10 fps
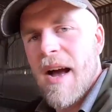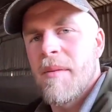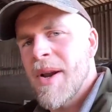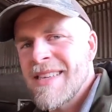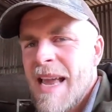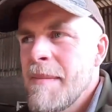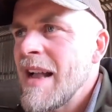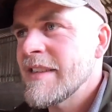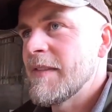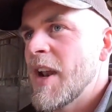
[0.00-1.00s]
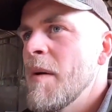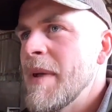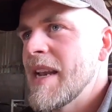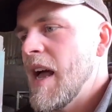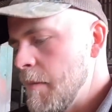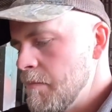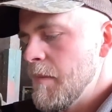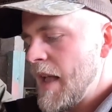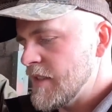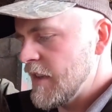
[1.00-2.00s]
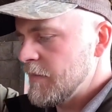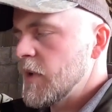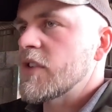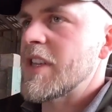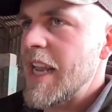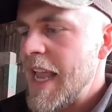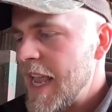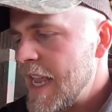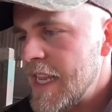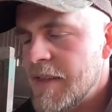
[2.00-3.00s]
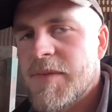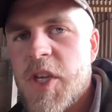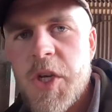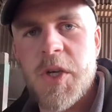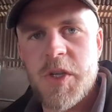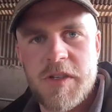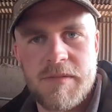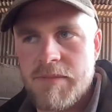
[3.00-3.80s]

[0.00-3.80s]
When I say massive, I don't mean like massive, muscly, huge,